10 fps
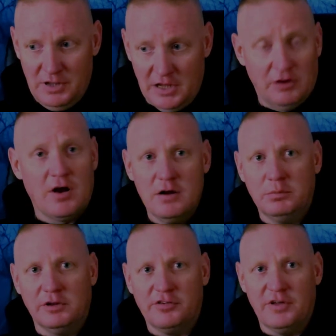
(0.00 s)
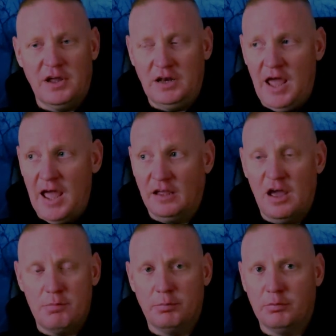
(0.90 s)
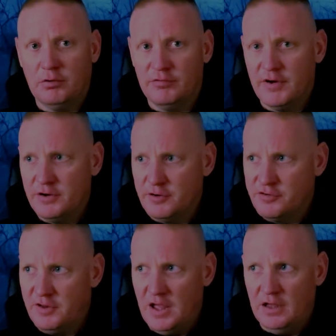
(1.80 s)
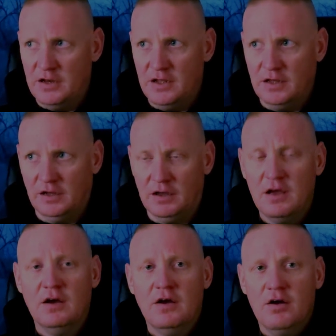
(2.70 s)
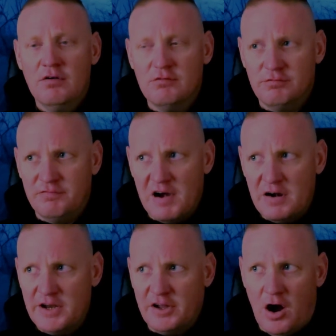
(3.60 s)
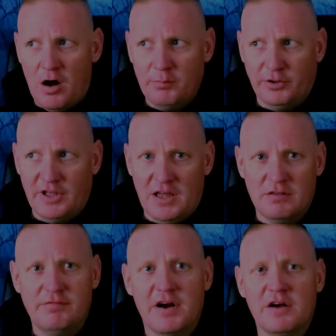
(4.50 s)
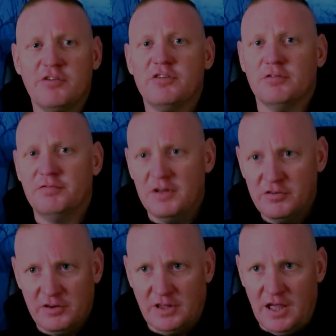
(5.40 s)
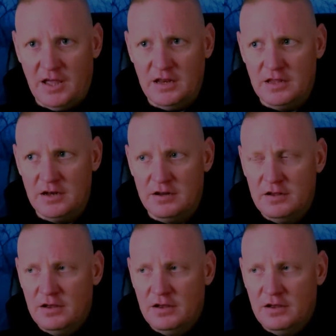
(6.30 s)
incredibly sane and capable of understanding very complicated, very sophisticated